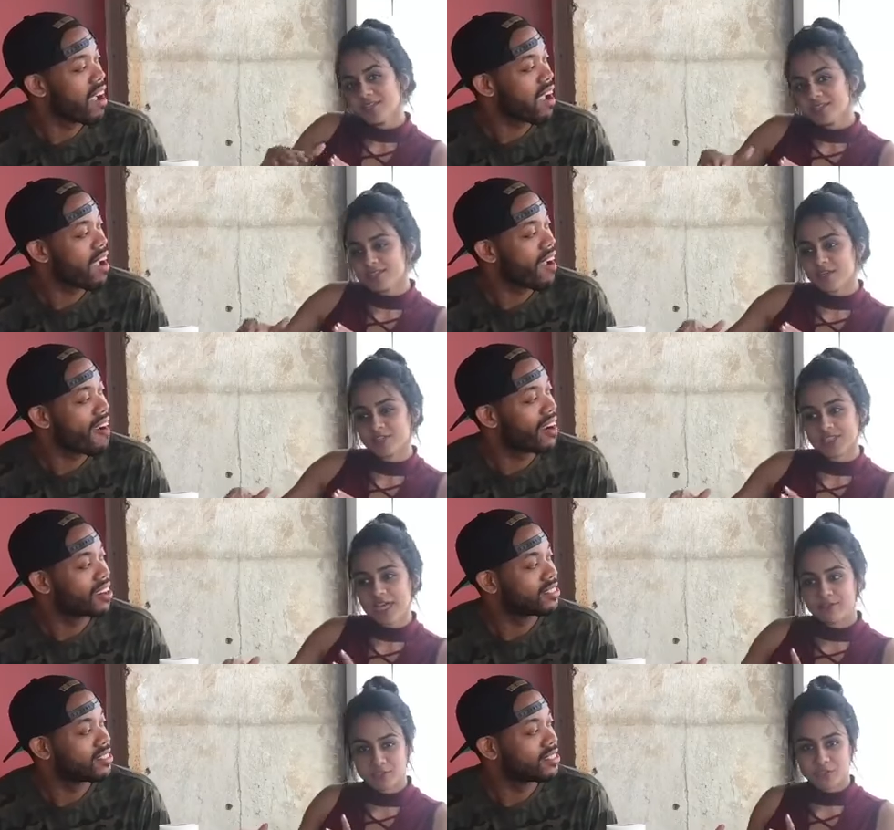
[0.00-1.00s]
Speaker 1: subtle
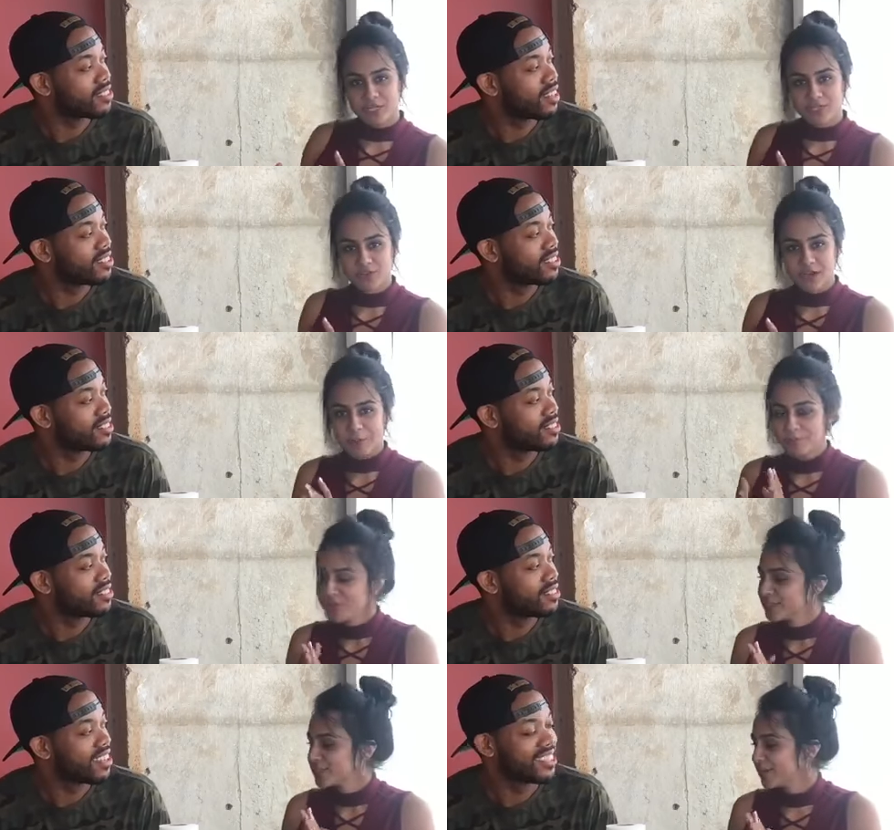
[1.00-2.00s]
savagery. It's great.
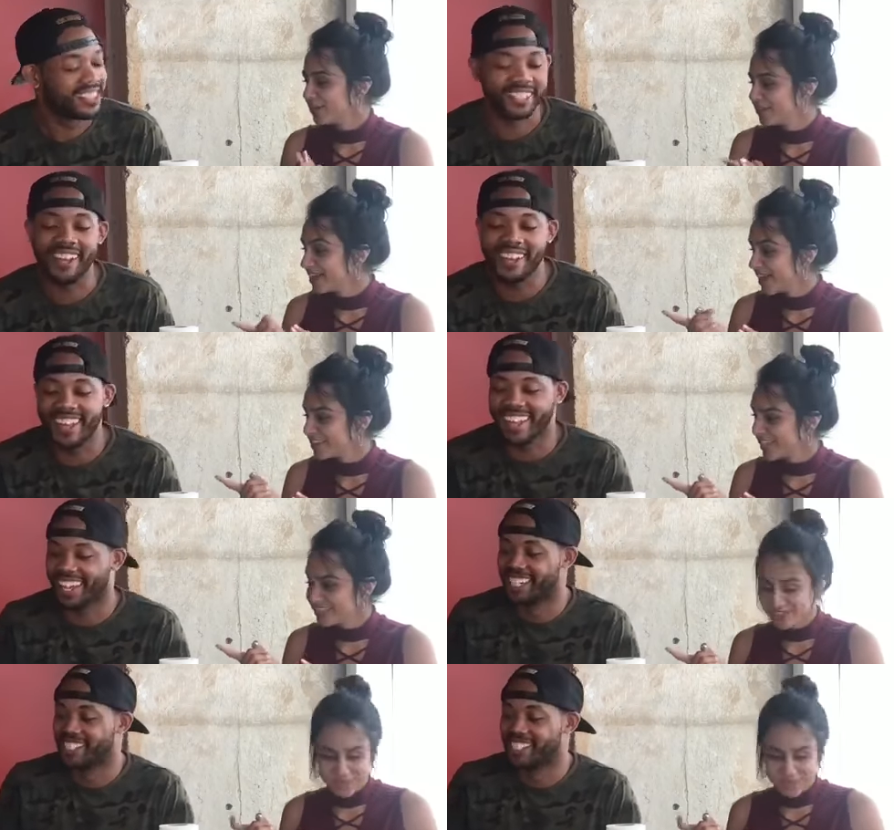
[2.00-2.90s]
So yeah, that